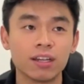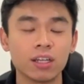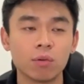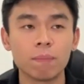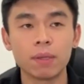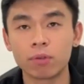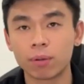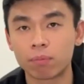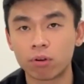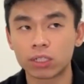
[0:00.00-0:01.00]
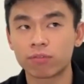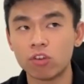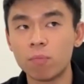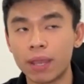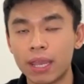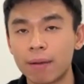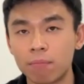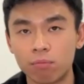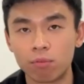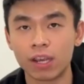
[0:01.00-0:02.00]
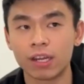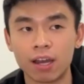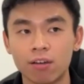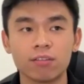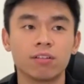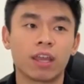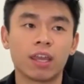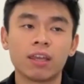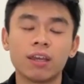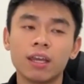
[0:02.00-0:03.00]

You want me to build a project for you, pay up right now. Okay.